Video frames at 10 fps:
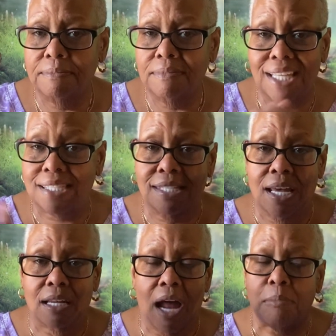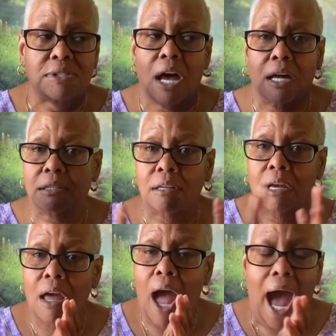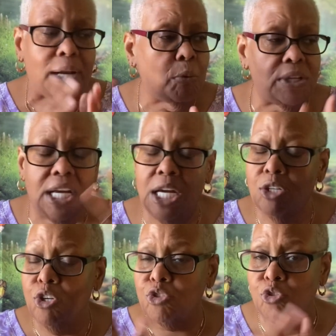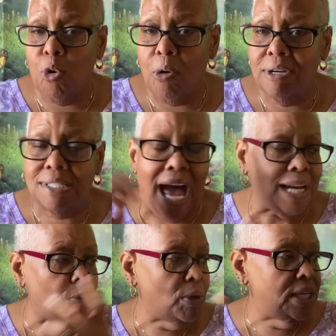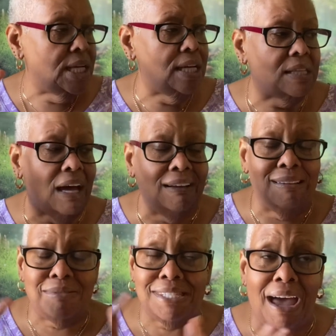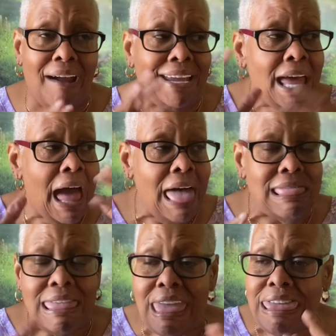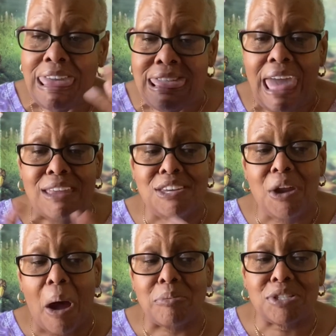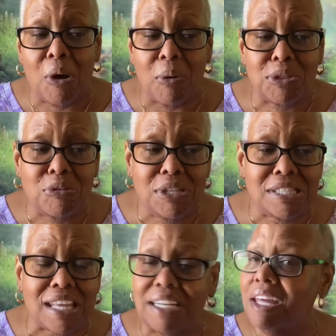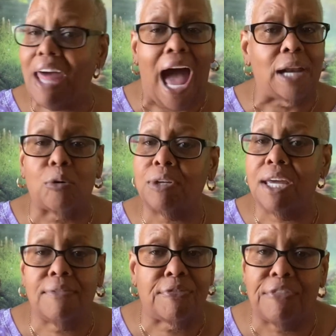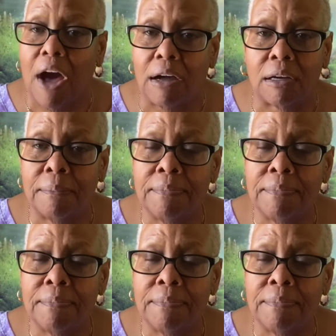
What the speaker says: That's it. I'm done. I don't want to hear your stories. I don't want to hear the, oh, I'm sorry. I was going through this, that, and the other. I don't give a fuck.